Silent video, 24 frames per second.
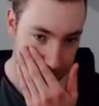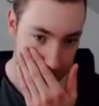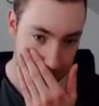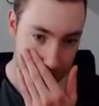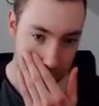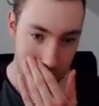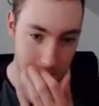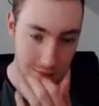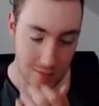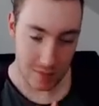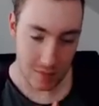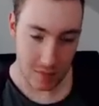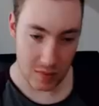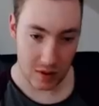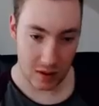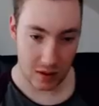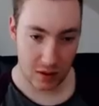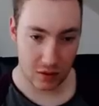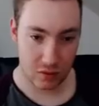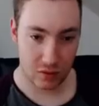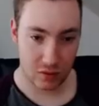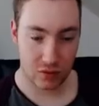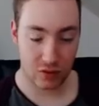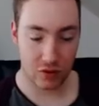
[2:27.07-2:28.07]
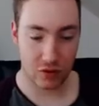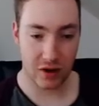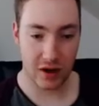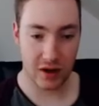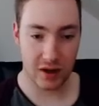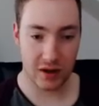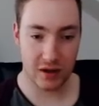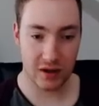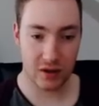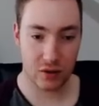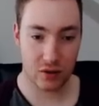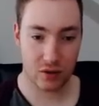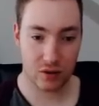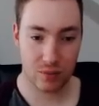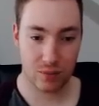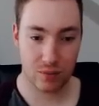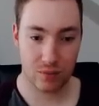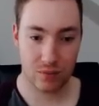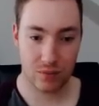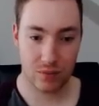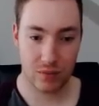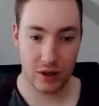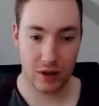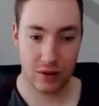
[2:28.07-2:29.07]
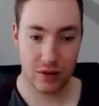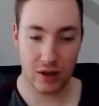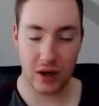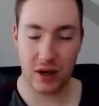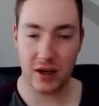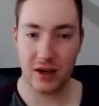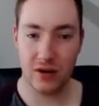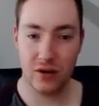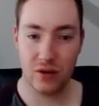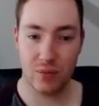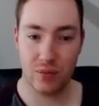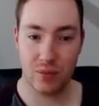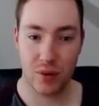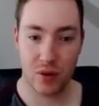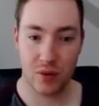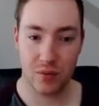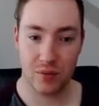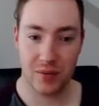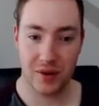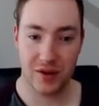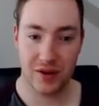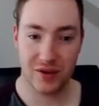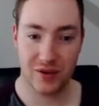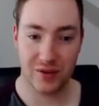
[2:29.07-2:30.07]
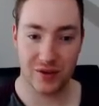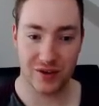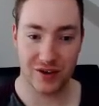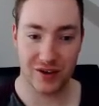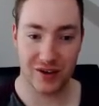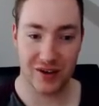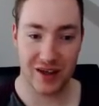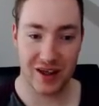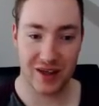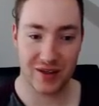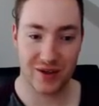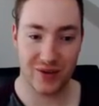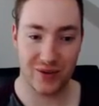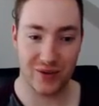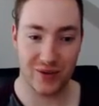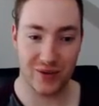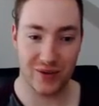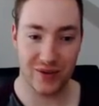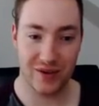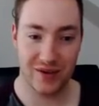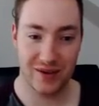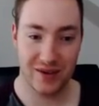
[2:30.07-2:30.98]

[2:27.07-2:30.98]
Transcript: It looks alright, it looks decent. I didn't use Pokemon Amie too much. Oh, that's cool.